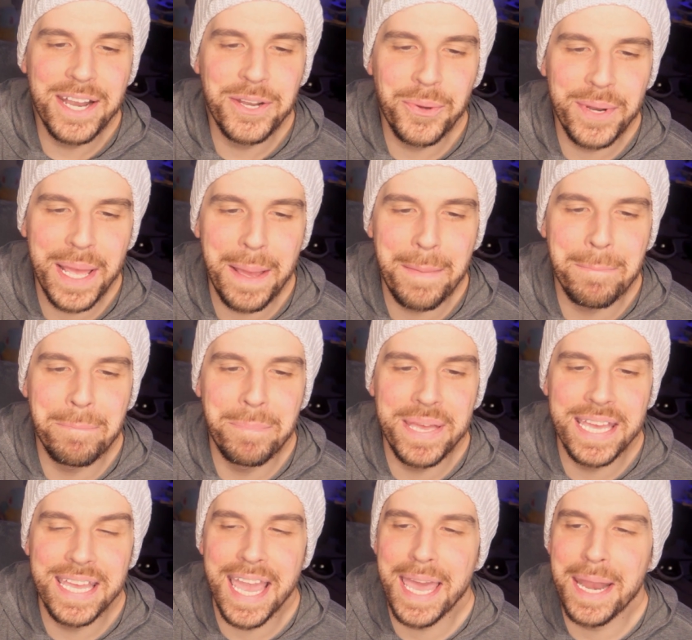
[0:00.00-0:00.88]
know that
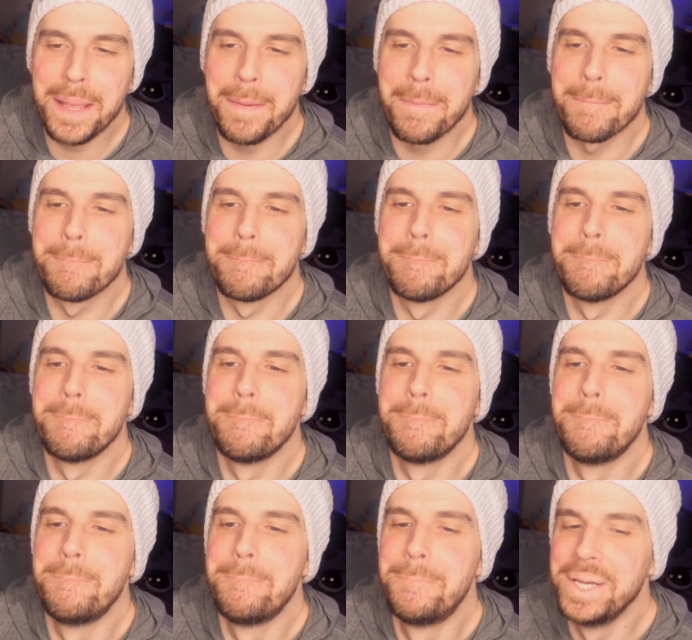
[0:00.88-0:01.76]

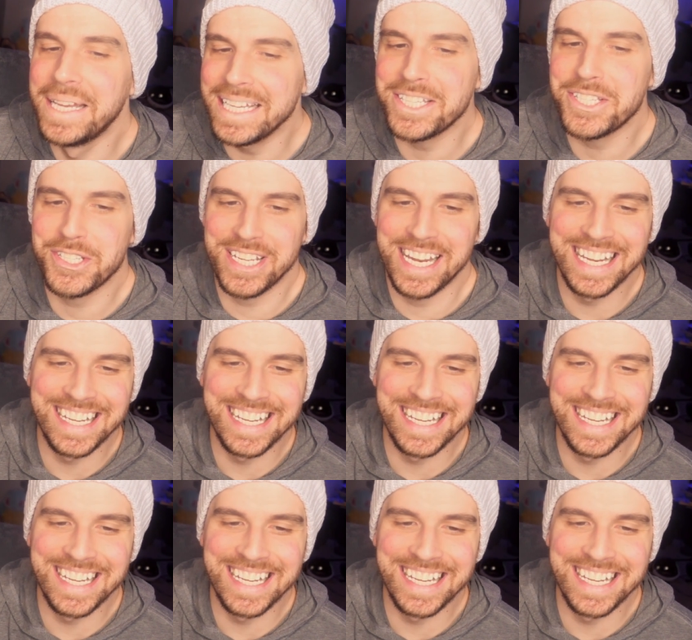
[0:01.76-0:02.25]
big-headed bitch.